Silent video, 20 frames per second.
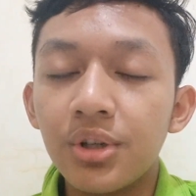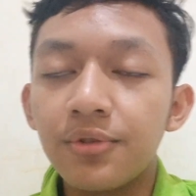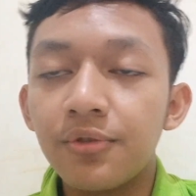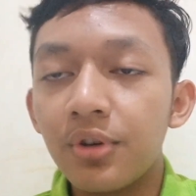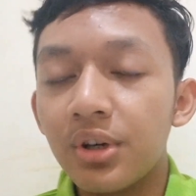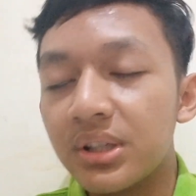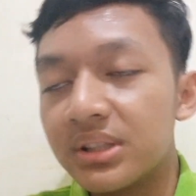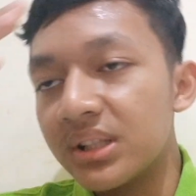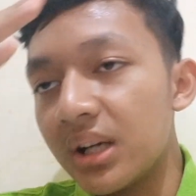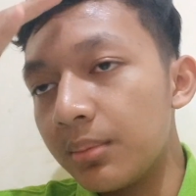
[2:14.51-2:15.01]
For
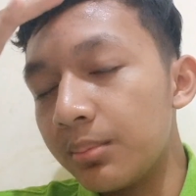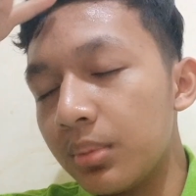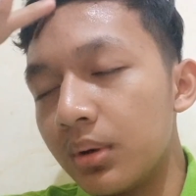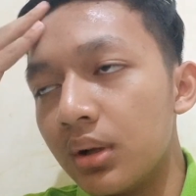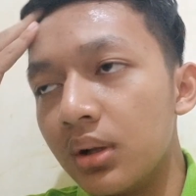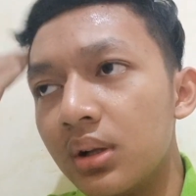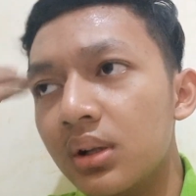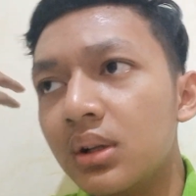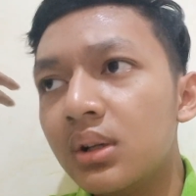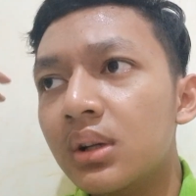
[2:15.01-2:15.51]

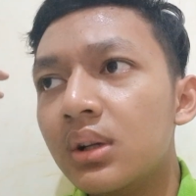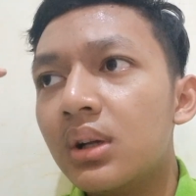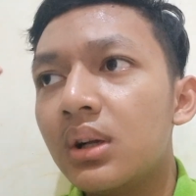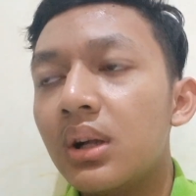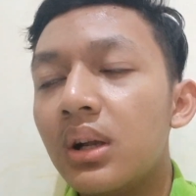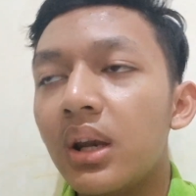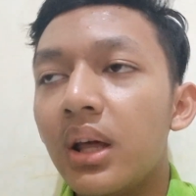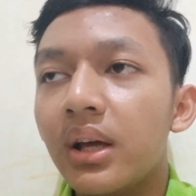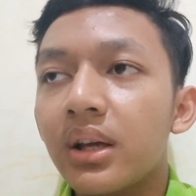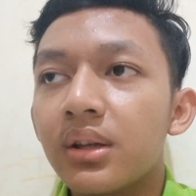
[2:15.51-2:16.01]
example,
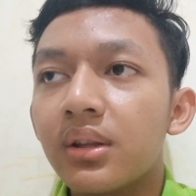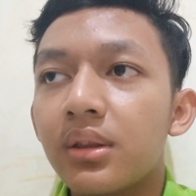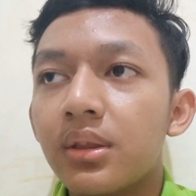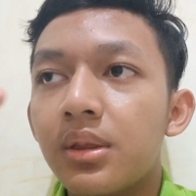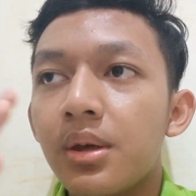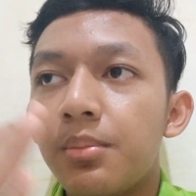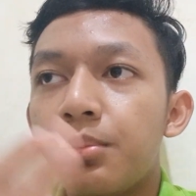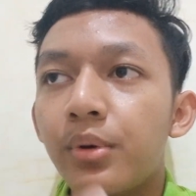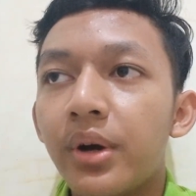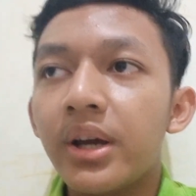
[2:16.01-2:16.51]
like the
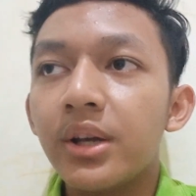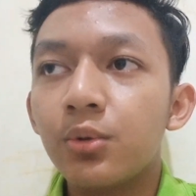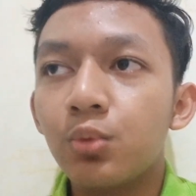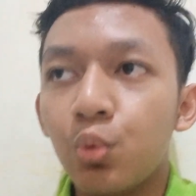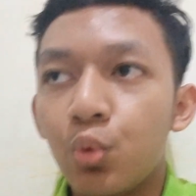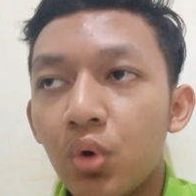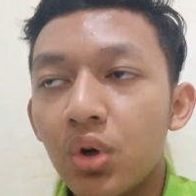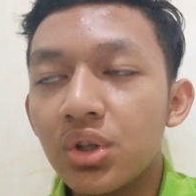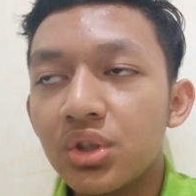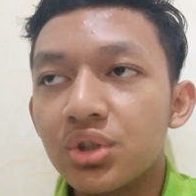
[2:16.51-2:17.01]
bread
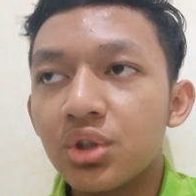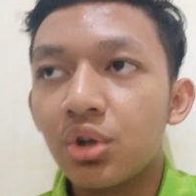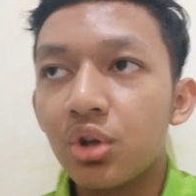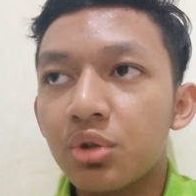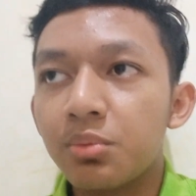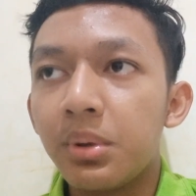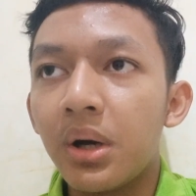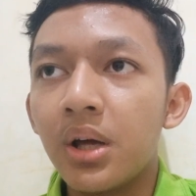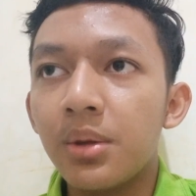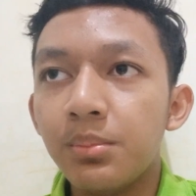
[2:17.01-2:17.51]
was
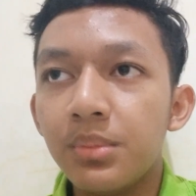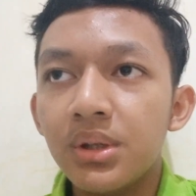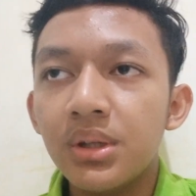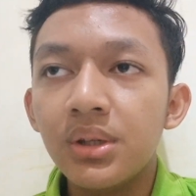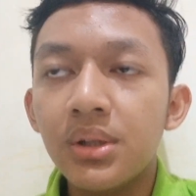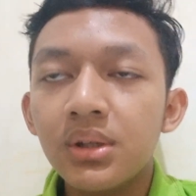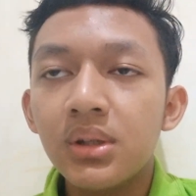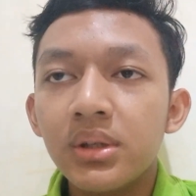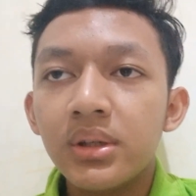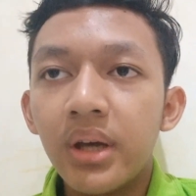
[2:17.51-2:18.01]
cooked by
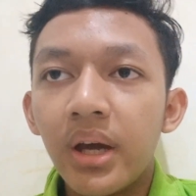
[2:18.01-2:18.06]
me